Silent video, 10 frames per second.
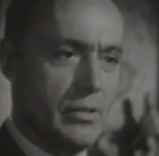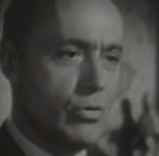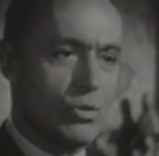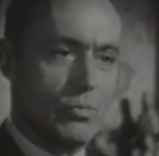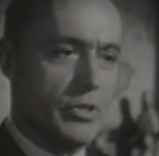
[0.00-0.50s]
No
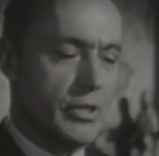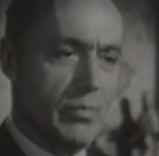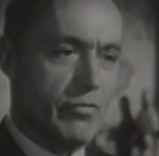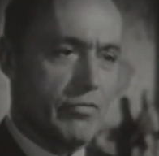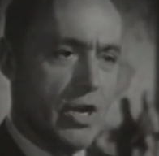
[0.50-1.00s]
use putting
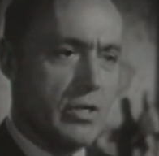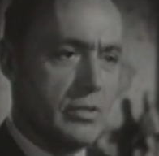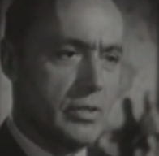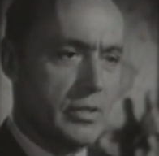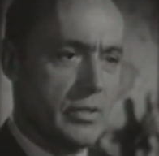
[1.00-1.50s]
up a front.
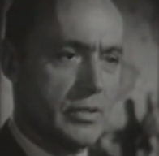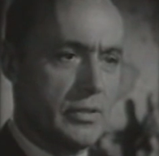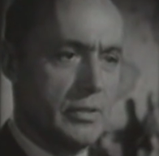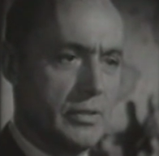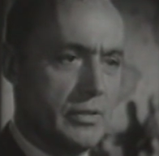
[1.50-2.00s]

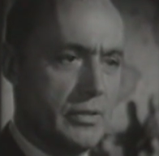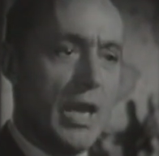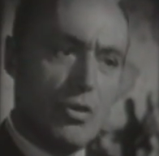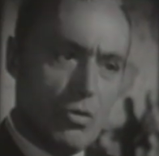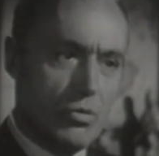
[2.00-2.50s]

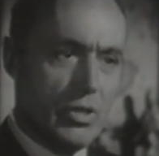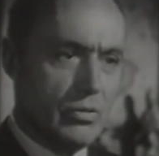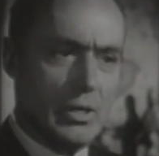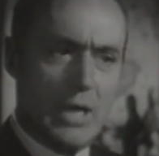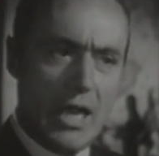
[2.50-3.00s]
I know
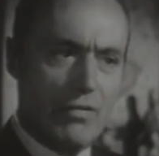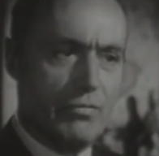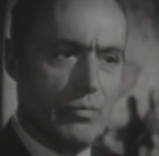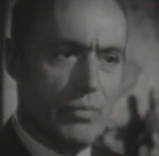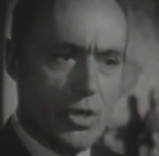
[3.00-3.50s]
that your life
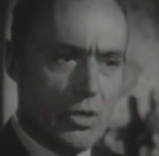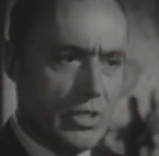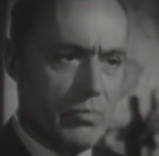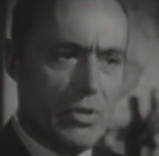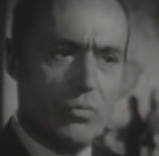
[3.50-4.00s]
with Bert
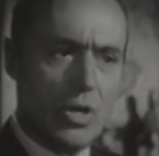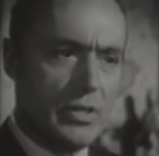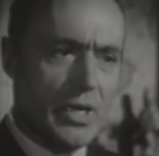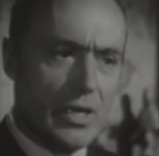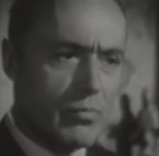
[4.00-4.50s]
has been
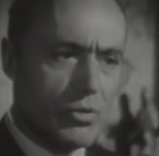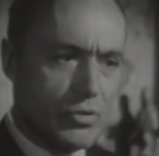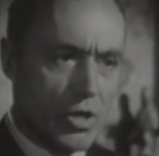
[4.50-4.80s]
one terrible